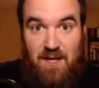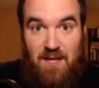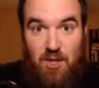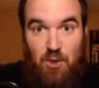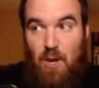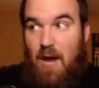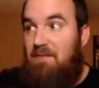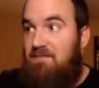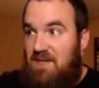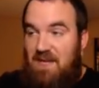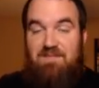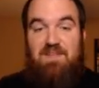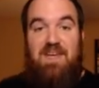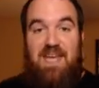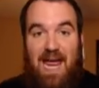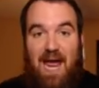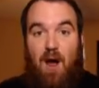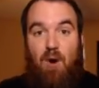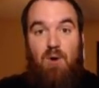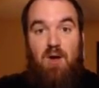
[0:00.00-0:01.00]
You have even
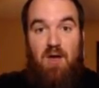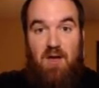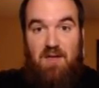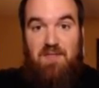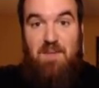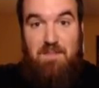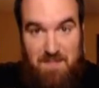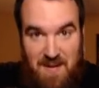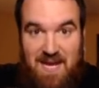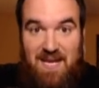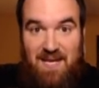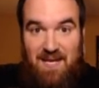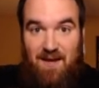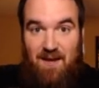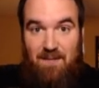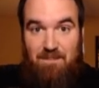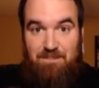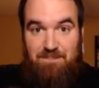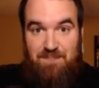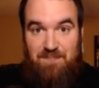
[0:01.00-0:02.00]
now the
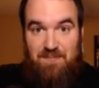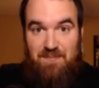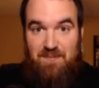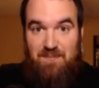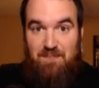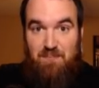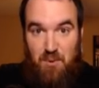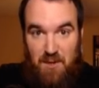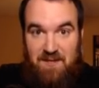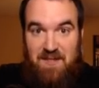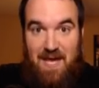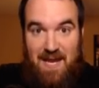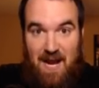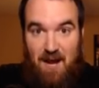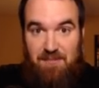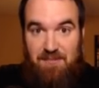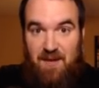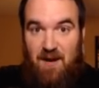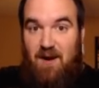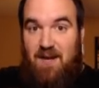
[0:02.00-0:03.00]
media putting that
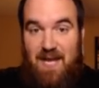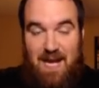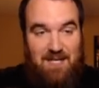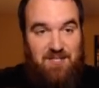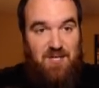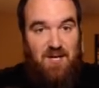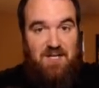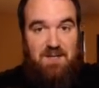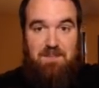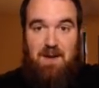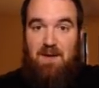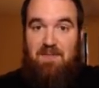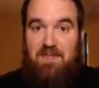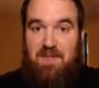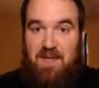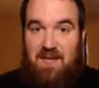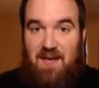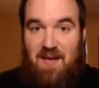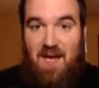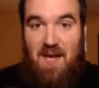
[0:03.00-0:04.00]
out there. Again, I talked about
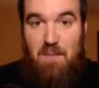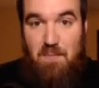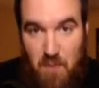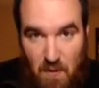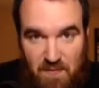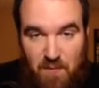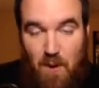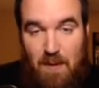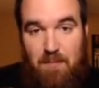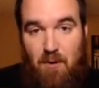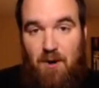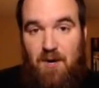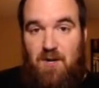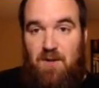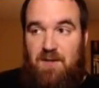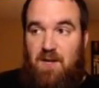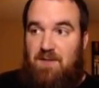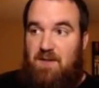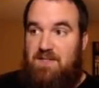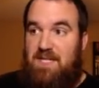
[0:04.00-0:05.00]
the MovieWeb
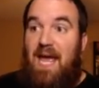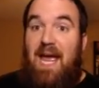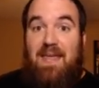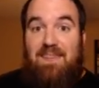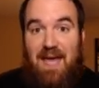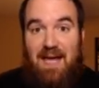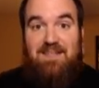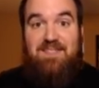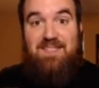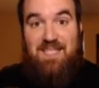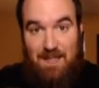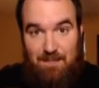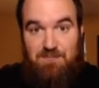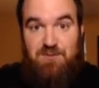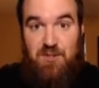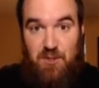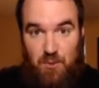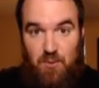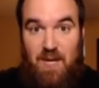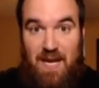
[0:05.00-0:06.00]
article the other day that seemed
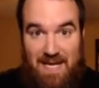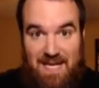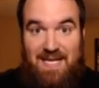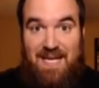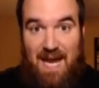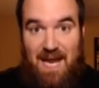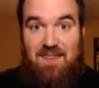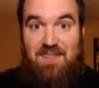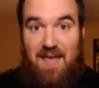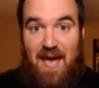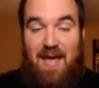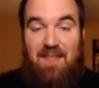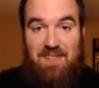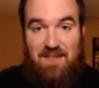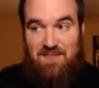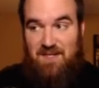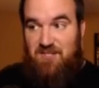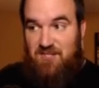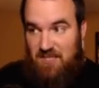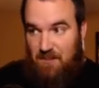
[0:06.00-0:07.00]
to indicate that
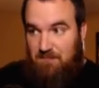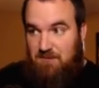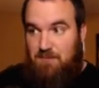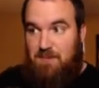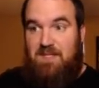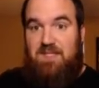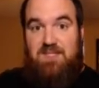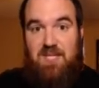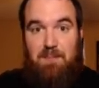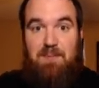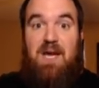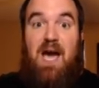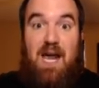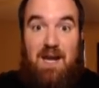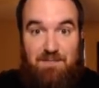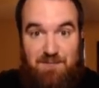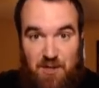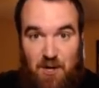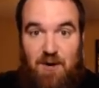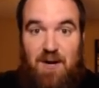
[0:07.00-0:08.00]
there seems to be some kind
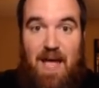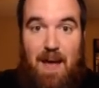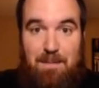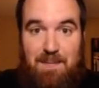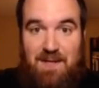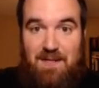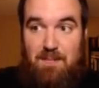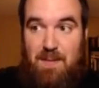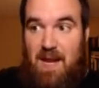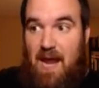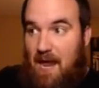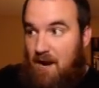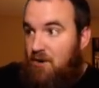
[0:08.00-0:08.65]
of turn happening in the media.